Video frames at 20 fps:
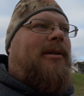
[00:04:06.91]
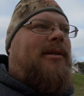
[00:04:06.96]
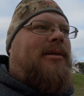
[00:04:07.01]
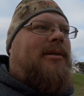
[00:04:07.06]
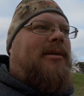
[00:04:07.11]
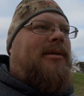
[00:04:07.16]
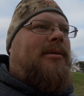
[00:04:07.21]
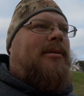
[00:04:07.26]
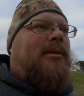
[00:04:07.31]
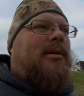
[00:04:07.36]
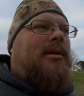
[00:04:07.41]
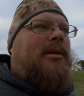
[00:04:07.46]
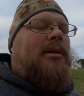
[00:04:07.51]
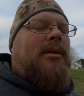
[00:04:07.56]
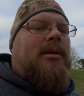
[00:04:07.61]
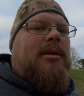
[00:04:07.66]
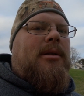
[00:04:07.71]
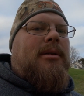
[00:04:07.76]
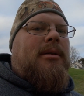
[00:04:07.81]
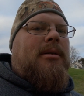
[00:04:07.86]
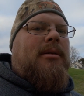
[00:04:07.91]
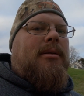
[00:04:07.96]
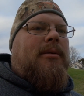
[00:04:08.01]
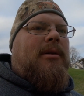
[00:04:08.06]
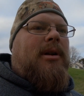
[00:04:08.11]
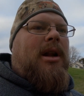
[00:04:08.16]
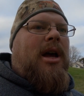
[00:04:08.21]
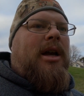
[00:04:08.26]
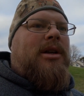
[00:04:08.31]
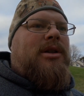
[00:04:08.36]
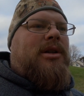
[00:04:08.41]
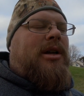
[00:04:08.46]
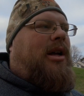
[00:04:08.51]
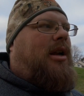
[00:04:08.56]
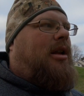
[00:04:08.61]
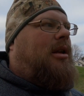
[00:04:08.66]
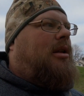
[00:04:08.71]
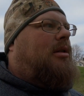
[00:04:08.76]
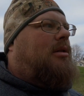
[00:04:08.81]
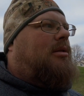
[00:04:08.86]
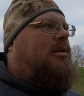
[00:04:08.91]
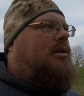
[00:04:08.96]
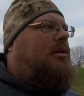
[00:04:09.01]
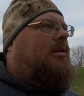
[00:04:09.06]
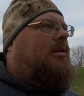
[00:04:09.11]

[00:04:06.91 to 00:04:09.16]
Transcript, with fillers: to when I shot it, so